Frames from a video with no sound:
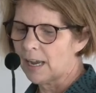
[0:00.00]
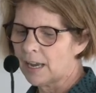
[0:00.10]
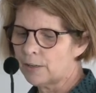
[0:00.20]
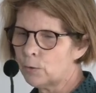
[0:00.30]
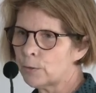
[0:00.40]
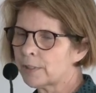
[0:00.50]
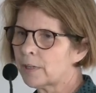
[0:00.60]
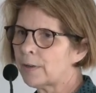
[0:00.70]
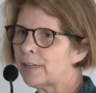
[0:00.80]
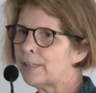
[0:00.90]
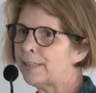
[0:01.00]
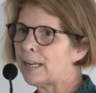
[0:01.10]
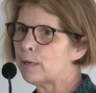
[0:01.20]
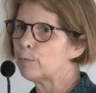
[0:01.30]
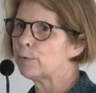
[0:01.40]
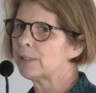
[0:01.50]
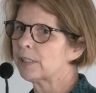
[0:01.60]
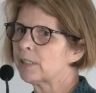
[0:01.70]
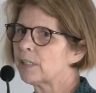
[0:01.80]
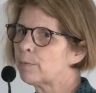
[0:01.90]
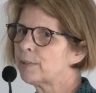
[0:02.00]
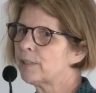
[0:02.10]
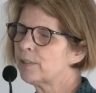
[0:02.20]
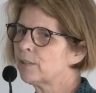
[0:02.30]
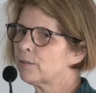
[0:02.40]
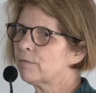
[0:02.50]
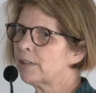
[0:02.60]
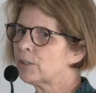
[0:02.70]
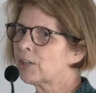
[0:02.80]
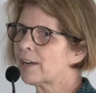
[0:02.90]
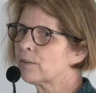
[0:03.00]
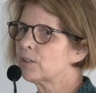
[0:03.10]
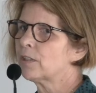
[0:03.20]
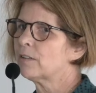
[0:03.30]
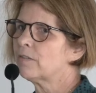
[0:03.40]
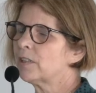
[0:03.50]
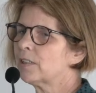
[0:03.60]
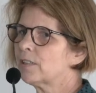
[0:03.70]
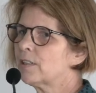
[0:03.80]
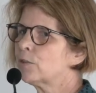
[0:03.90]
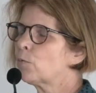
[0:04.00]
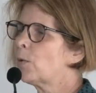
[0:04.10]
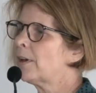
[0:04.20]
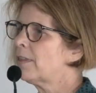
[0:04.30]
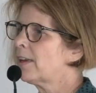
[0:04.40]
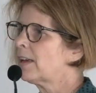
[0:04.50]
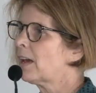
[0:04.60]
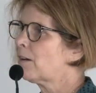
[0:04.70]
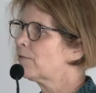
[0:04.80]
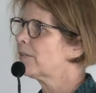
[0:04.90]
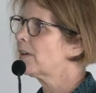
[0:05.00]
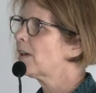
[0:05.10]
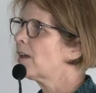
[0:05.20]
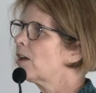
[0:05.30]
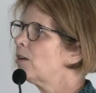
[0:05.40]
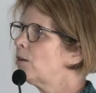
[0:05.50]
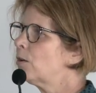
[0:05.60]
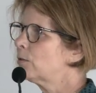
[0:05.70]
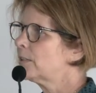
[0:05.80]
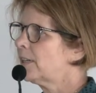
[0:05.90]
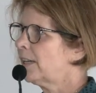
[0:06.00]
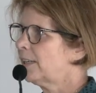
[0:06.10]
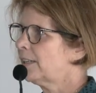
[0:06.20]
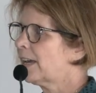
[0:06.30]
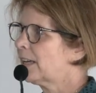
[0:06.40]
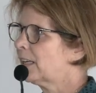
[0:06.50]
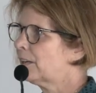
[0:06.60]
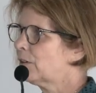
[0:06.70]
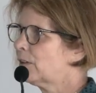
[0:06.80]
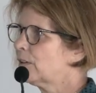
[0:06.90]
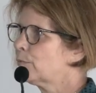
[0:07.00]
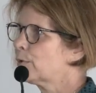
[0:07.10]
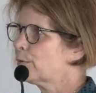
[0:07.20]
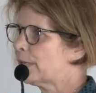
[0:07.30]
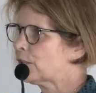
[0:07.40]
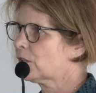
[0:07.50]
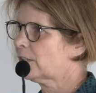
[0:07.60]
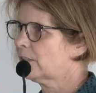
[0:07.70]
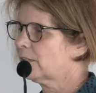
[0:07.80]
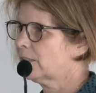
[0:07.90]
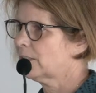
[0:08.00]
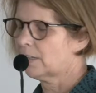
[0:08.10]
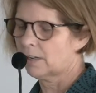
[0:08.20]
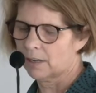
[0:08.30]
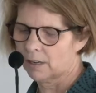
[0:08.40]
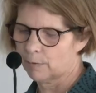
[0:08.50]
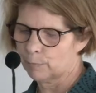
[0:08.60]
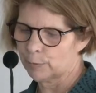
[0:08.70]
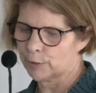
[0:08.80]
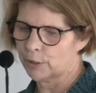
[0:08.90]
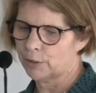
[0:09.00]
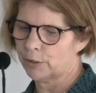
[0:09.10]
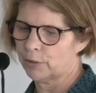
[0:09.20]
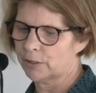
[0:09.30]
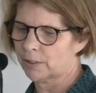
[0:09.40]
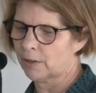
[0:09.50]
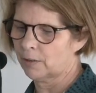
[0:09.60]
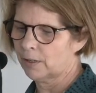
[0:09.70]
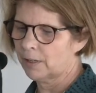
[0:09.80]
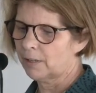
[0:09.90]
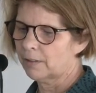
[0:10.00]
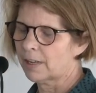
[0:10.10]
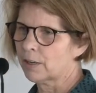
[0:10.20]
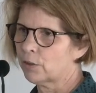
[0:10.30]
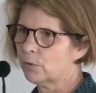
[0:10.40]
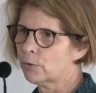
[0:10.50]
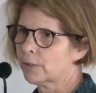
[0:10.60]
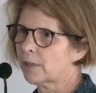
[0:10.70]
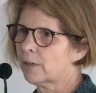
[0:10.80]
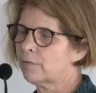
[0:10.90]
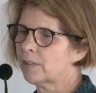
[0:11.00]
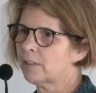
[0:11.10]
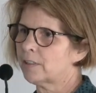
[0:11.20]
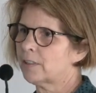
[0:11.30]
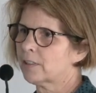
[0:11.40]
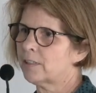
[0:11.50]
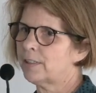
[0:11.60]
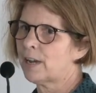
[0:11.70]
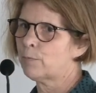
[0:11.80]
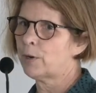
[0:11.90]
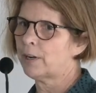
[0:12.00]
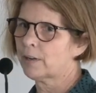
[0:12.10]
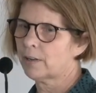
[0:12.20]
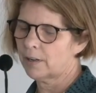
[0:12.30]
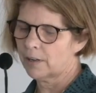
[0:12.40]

And also it enables exhibitors to reach out to the visitors where they have logged in and given permission to do so. They can also, visitors can network